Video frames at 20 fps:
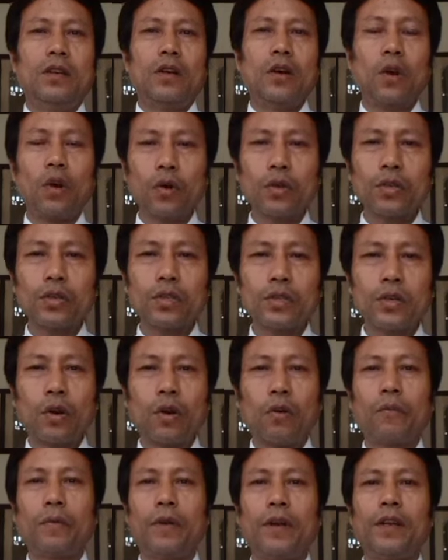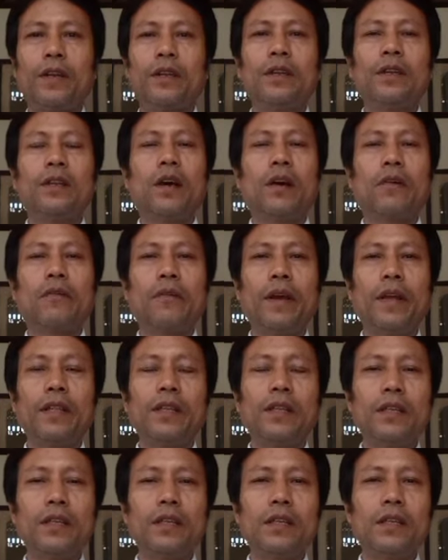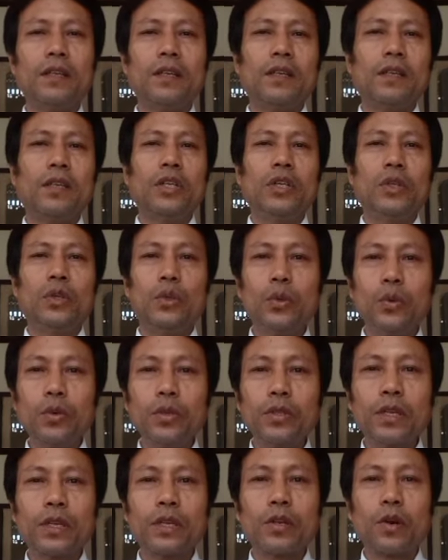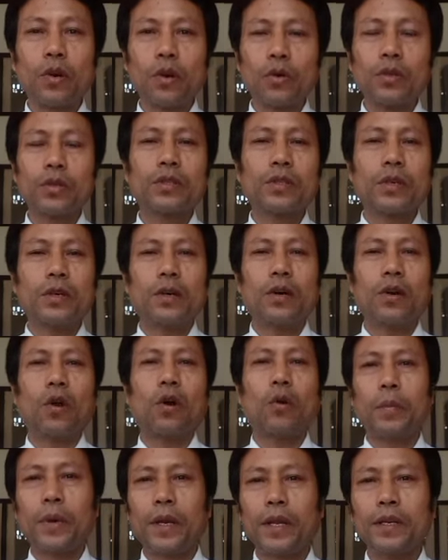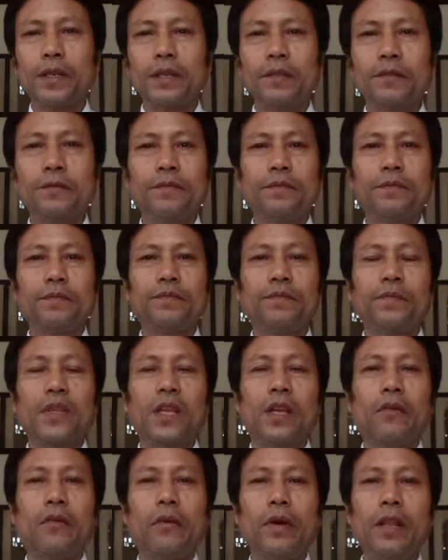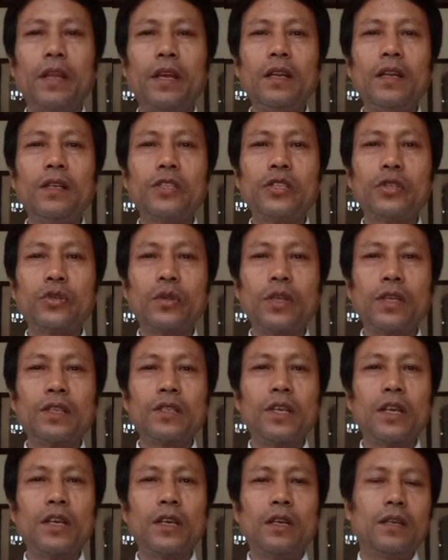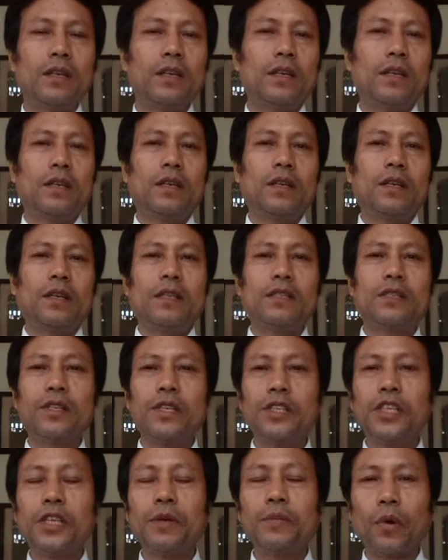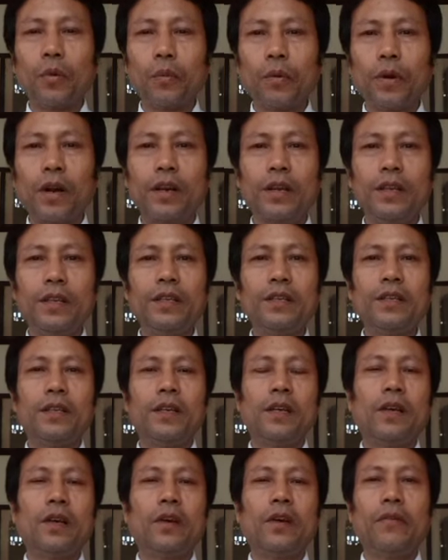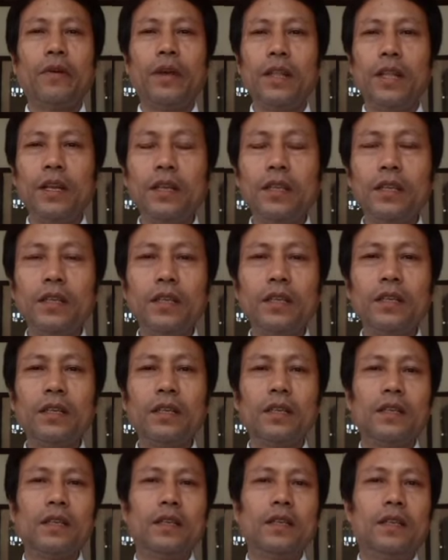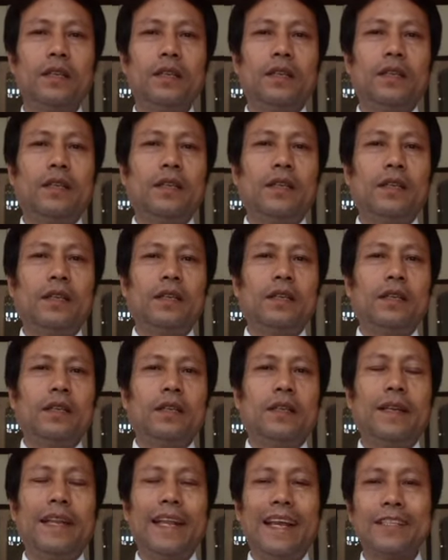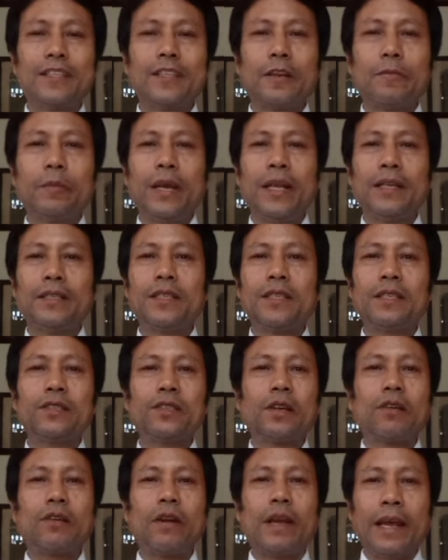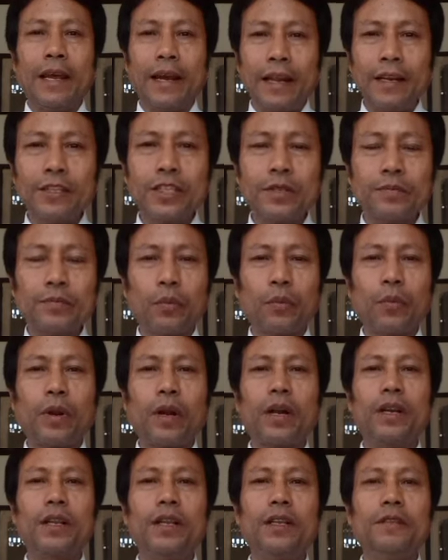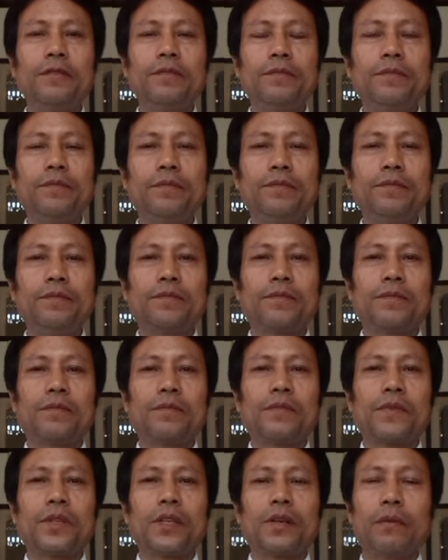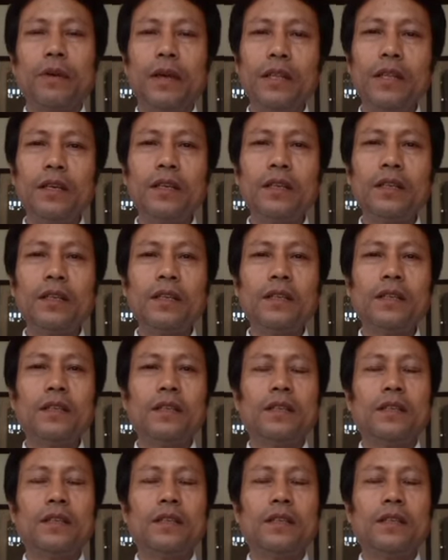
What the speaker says: closed or open, when the doors are closed or open, whether the students are sitting properly, whether the desks and benches are arranged properly, whether